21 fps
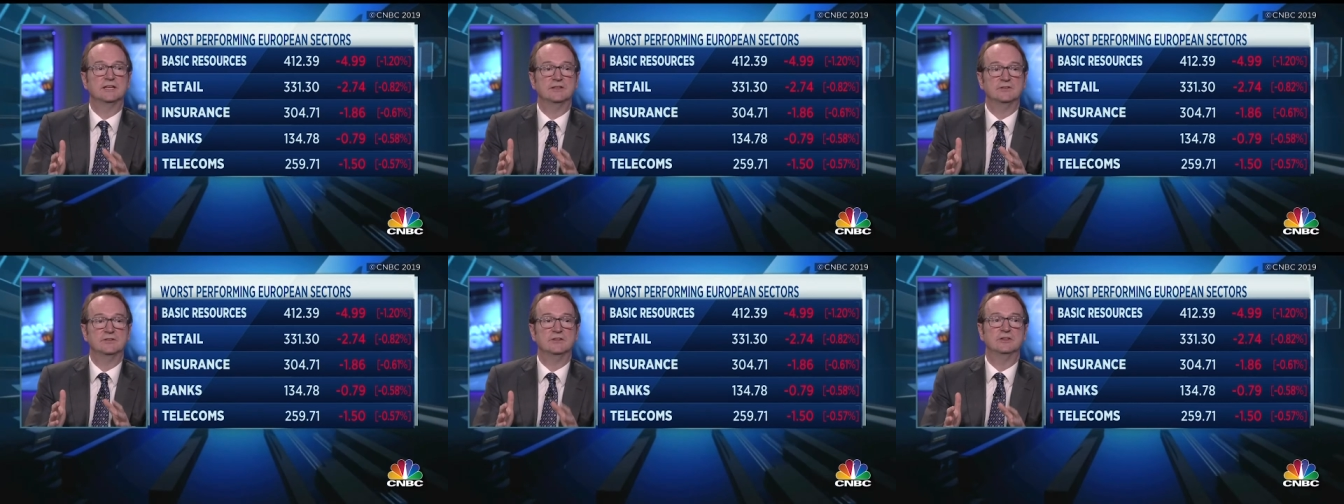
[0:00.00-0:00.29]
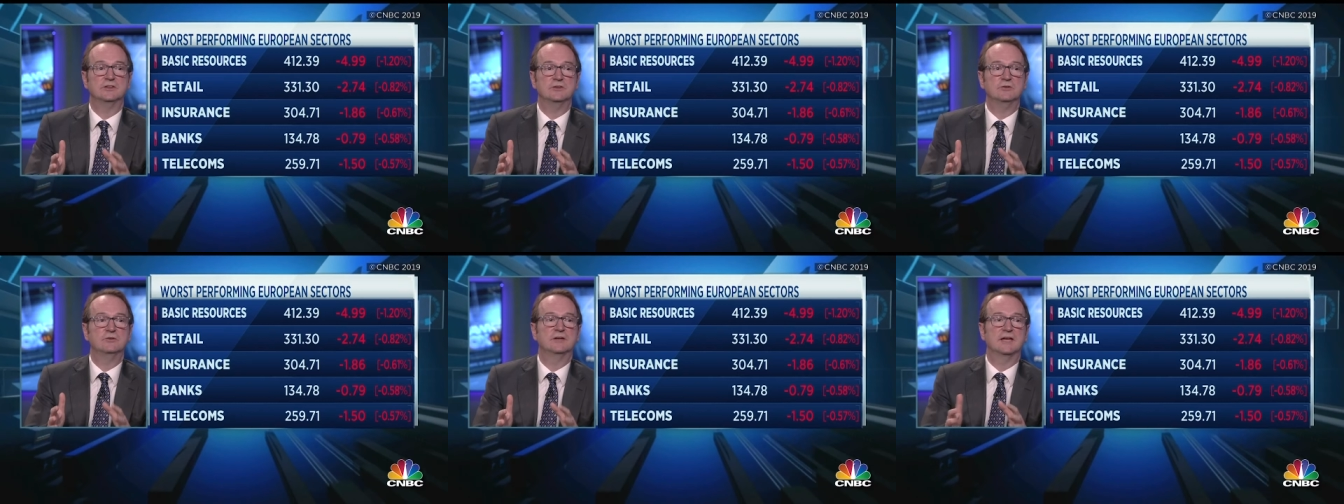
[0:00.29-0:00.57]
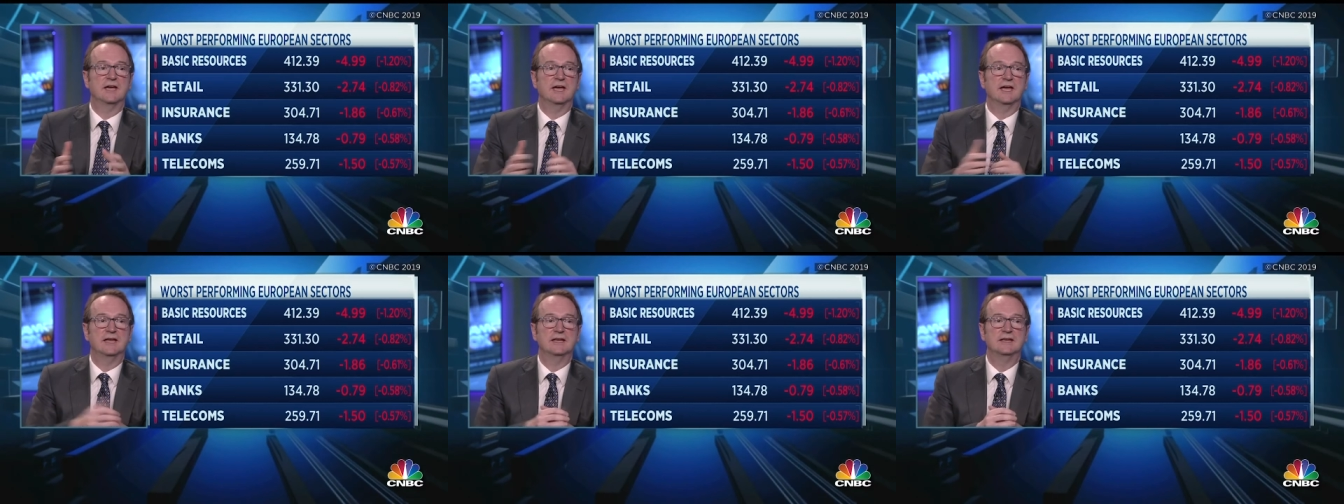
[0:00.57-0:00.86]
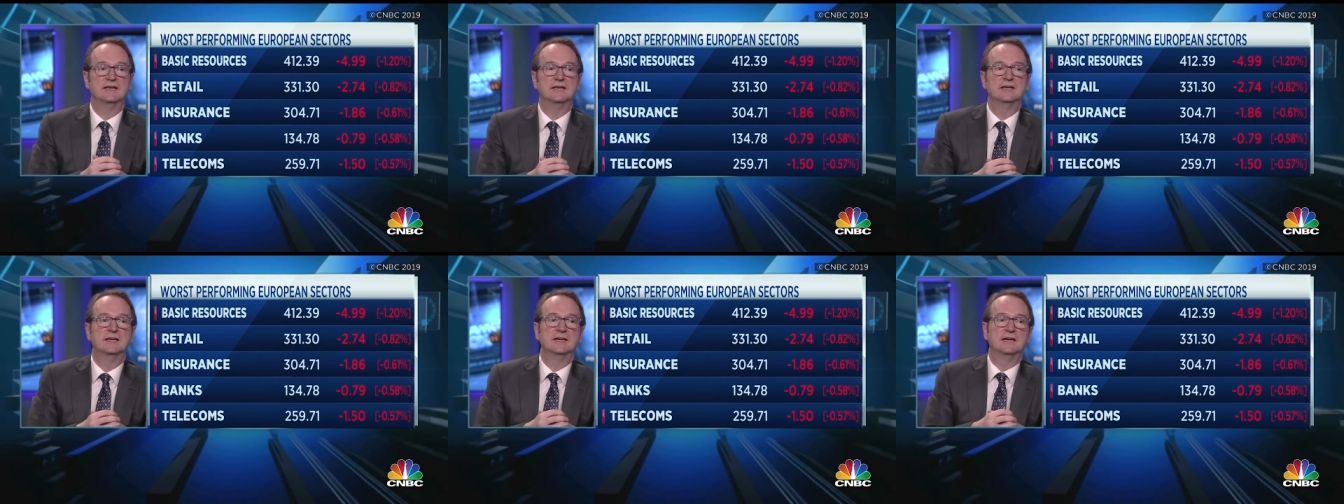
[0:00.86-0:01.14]
in the
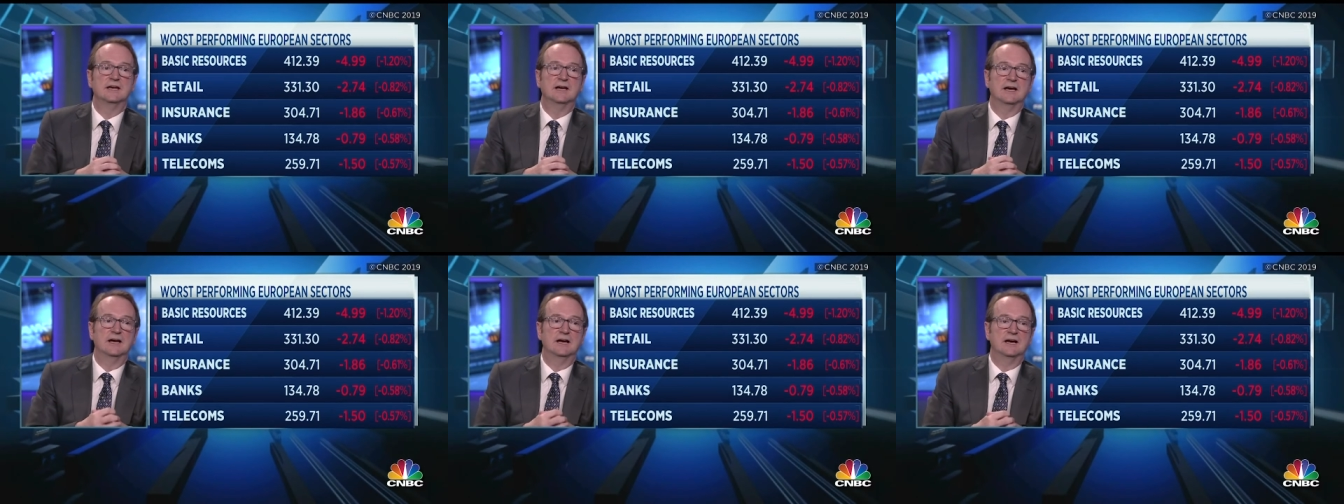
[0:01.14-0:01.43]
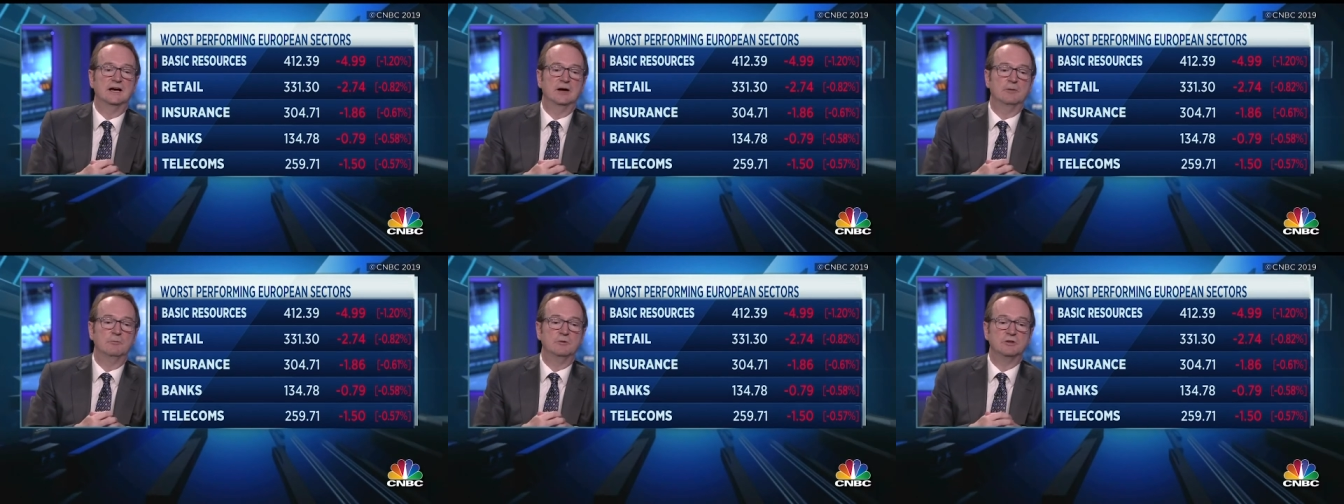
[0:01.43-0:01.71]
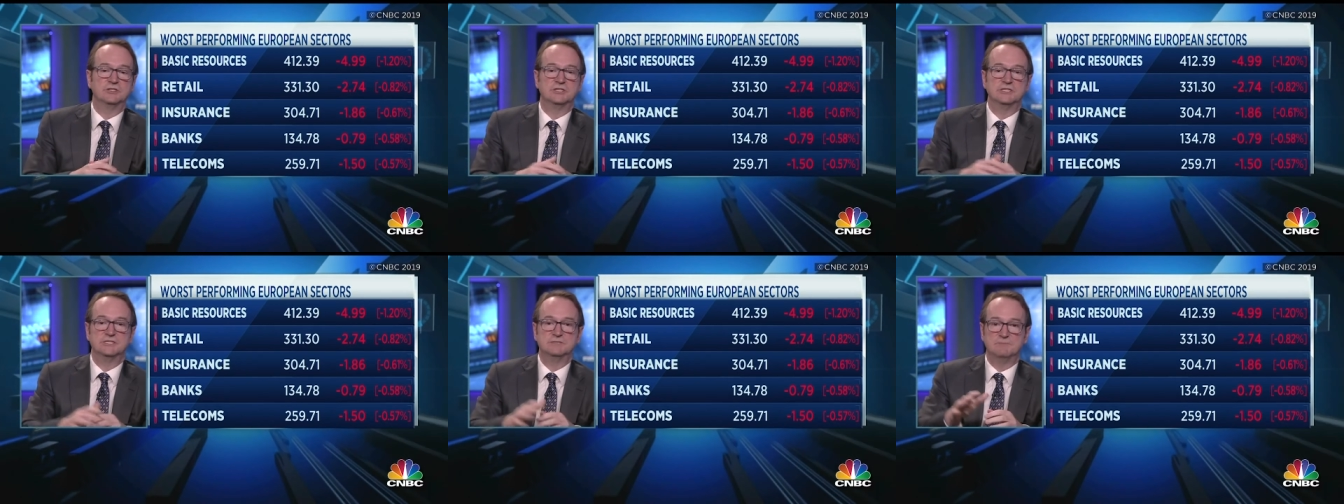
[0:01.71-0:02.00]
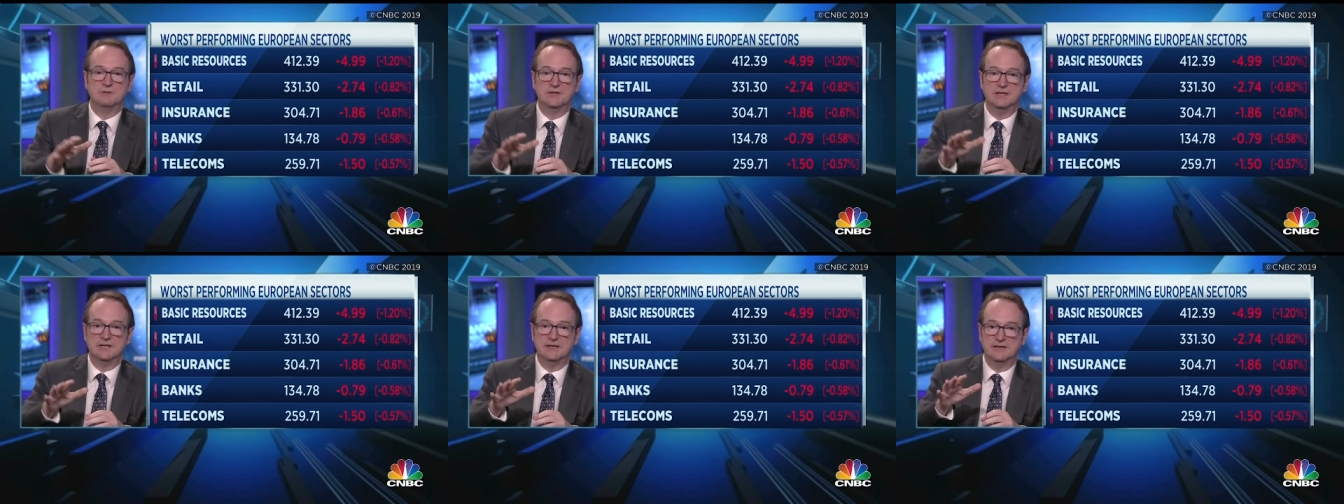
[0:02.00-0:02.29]
UK, which has
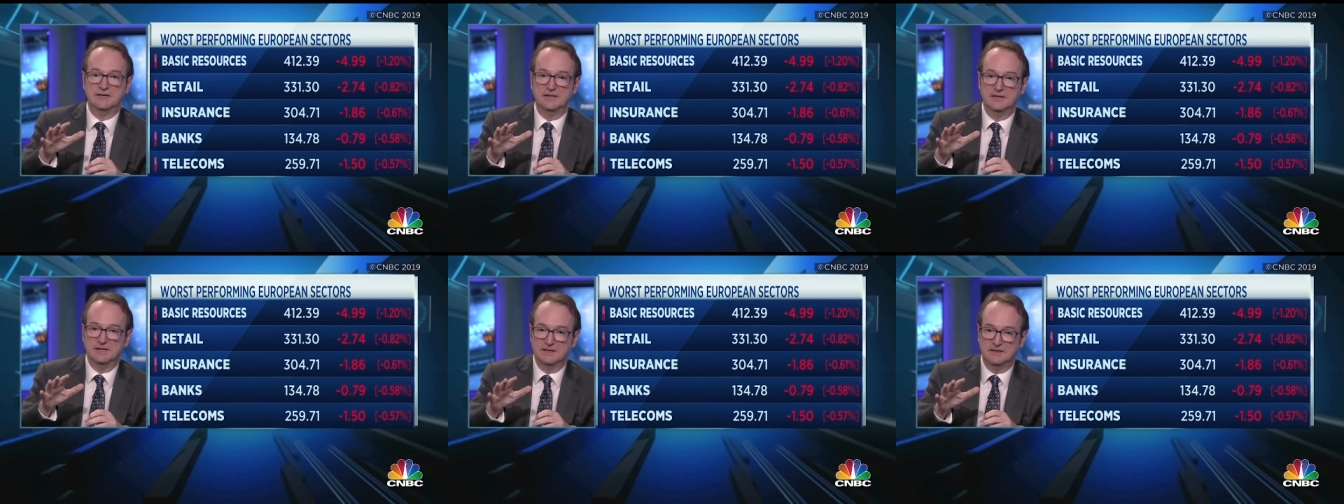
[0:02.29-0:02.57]
been